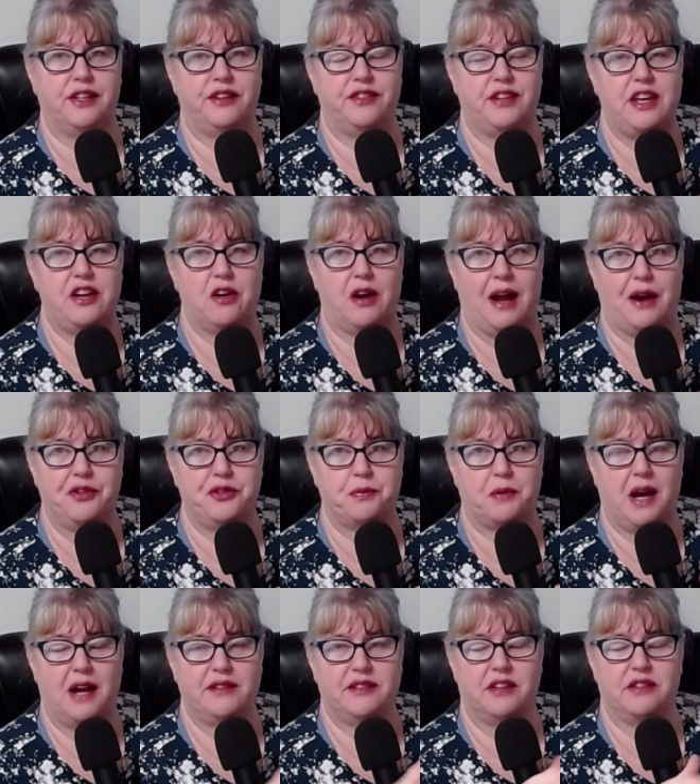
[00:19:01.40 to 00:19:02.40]
going to see your house
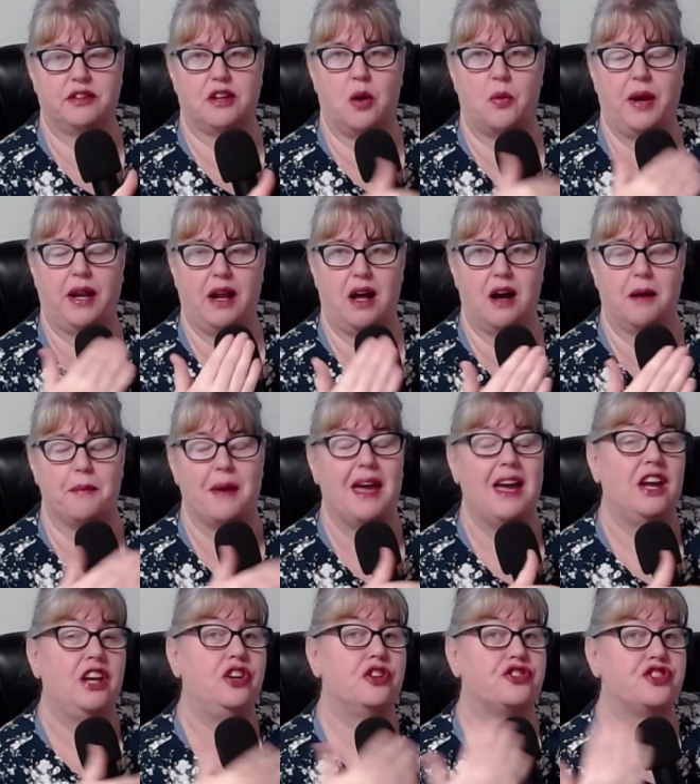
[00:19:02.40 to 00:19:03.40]
prices going up.
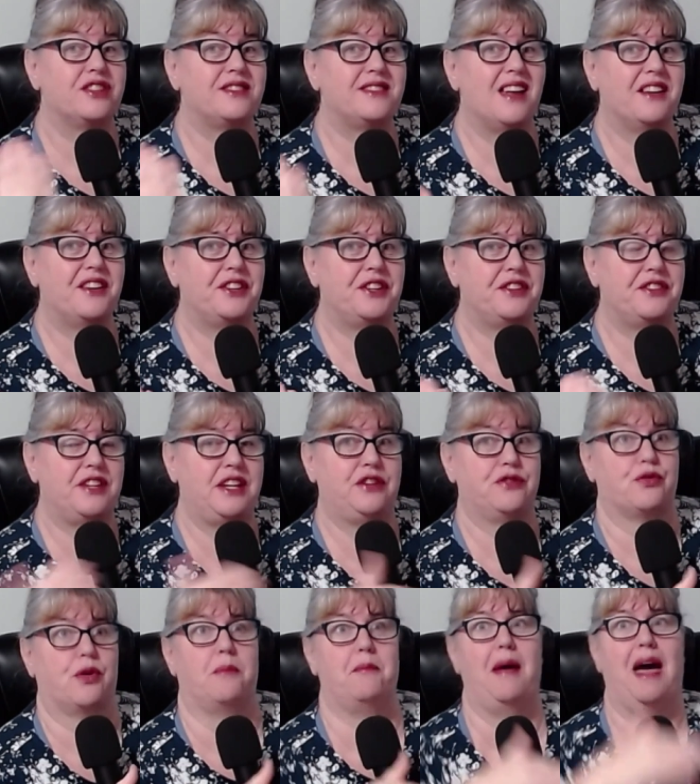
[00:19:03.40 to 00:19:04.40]
You're just not going to
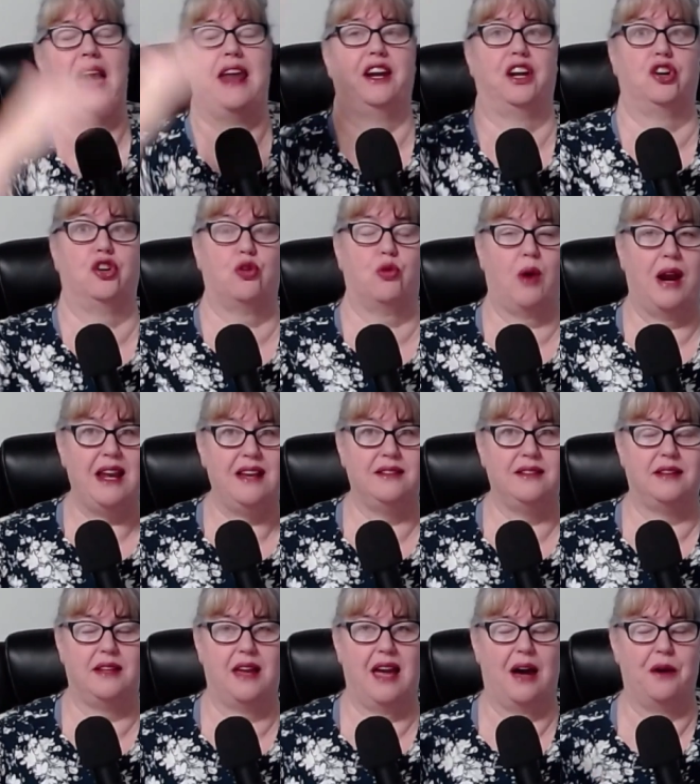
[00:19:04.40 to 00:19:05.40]
see dramatic,
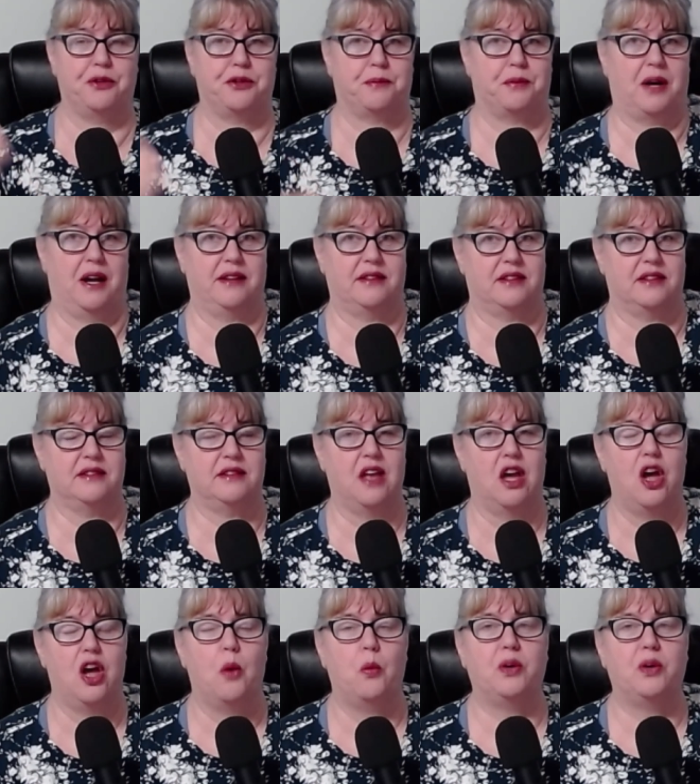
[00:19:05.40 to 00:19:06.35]
crazy house prices.